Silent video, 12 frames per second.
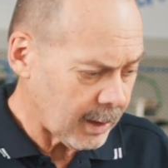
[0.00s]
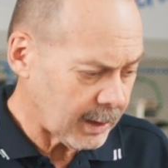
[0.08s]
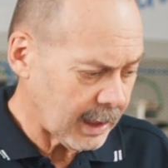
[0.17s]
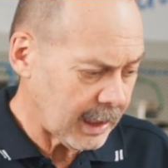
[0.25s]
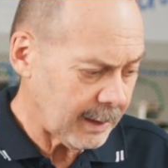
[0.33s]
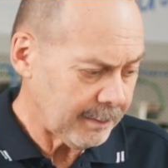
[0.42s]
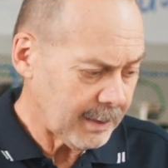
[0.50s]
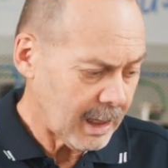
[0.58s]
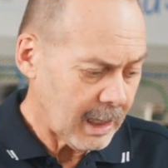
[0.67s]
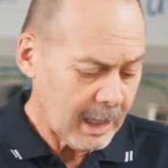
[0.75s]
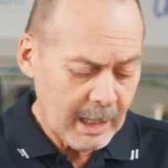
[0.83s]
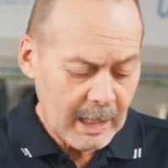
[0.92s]
Okay,
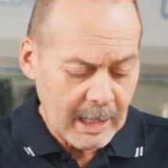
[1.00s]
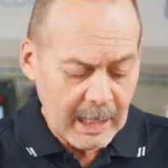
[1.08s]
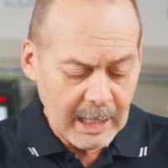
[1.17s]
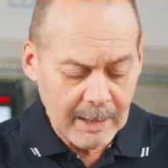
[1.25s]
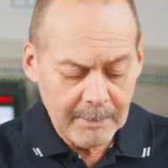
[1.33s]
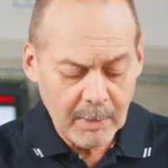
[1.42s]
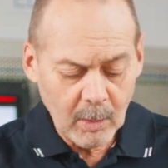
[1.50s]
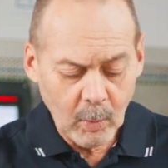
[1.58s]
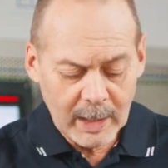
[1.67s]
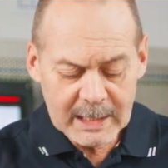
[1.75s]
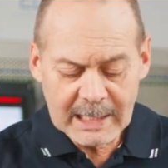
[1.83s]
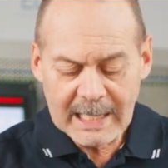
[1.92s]

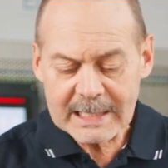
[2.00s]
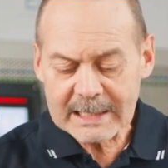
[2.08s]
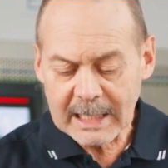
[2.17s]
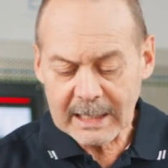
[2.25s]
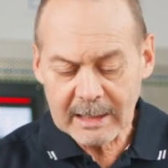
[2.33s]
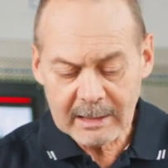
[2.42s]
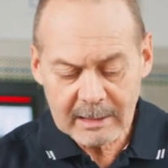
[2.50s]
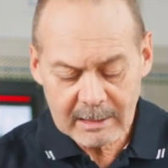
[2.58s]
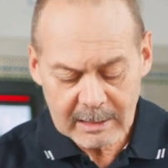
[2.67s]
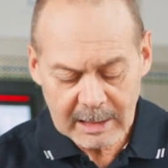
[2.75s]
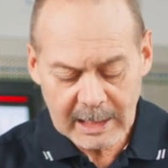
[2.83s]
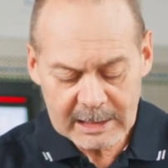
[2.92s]
when connecting
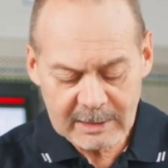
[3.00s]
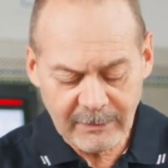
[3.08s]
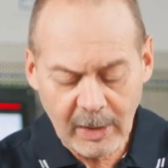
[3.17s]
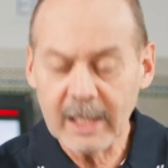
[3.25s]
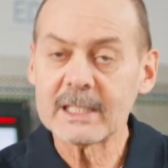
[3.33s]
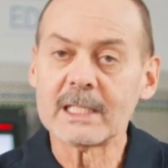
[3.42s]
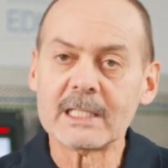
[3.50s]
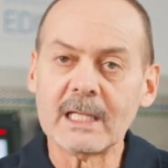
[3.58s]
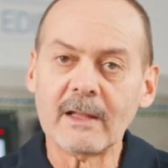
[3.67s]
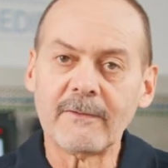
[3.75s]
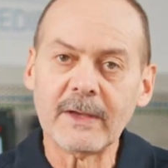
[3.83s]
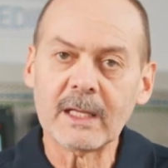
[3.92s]
devices
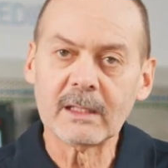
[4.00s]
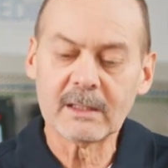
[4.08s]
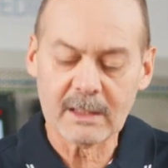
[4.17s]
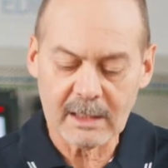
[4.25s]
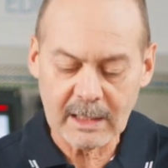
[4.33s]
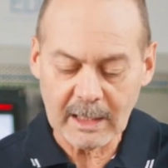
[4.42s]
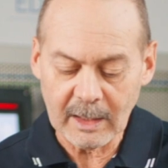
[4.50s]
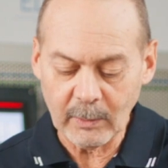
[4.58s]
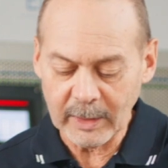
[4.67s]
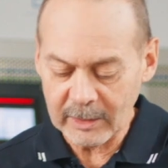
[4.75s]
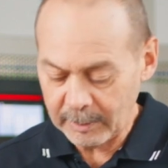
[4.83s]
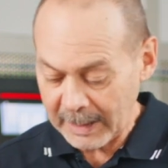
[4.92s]
in the field,
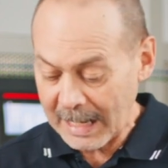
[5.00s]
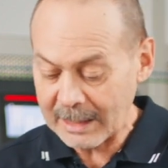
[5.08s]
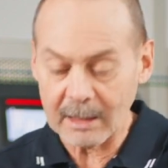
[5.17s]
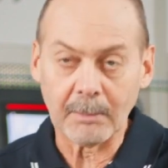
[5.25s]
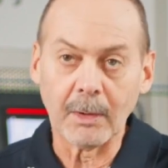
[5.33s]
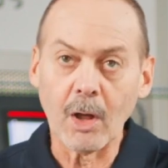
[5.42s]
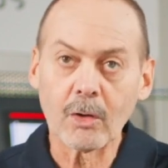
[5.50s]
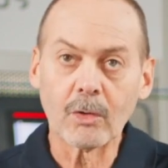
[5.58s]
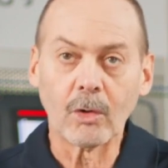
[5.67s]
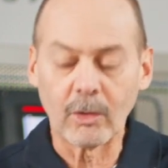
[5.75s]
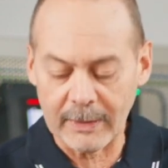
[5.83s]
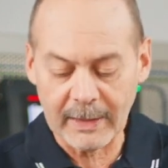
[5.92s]
whether it be at the block
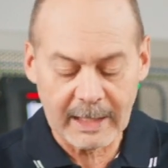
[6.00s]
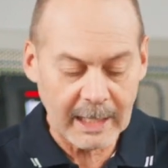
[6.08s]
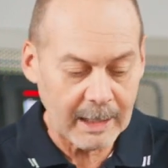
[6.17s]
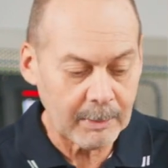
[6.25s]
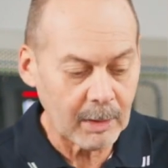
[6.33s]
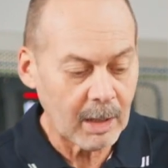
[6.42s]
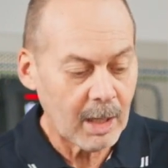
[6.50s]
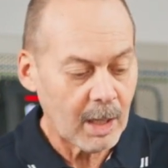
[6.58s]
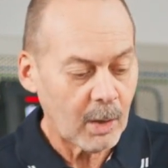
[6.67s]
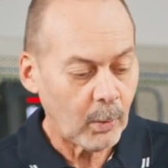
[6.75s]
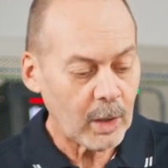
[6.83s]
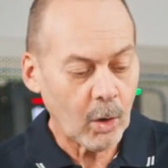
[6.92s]
or at the cable,
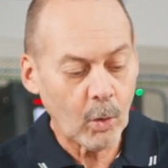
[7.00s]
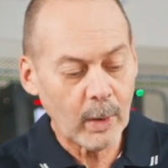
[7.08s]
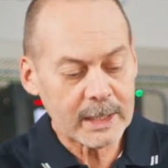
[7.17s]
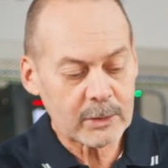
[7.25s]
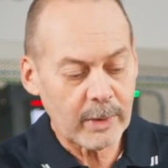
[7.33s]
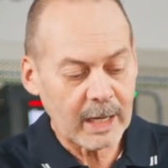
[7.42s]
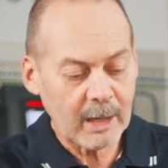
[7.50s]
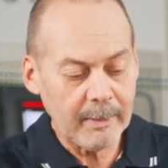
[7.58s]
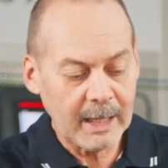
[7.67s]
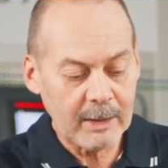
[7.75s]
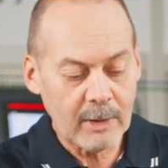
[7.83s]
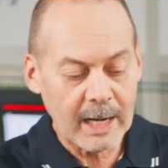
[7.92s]
we always
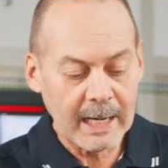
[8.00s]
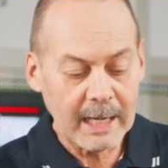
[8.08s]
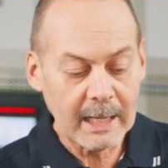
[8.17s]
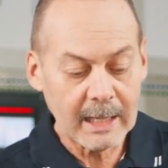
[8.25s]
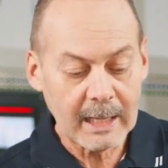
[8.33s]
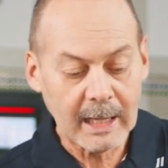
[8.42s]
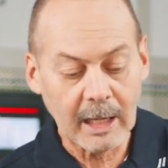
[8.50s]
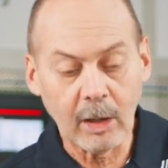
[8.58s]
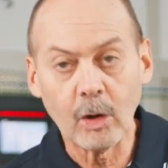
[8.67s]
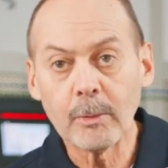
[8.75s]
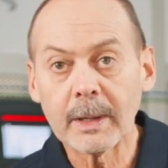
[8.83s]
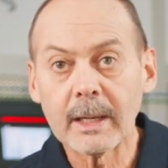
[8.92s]
recommend running a
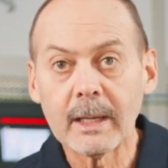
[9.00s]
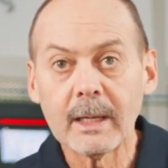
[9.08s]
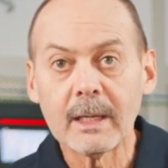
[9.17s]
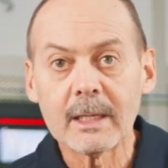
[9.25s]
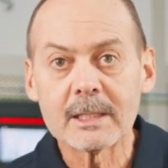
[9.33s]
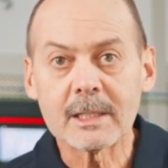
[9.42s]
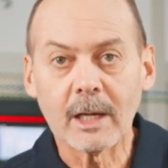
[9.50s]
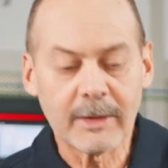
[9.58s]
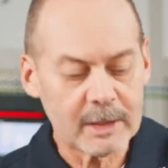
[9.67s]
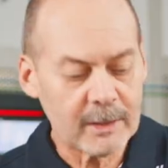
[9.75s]
loop so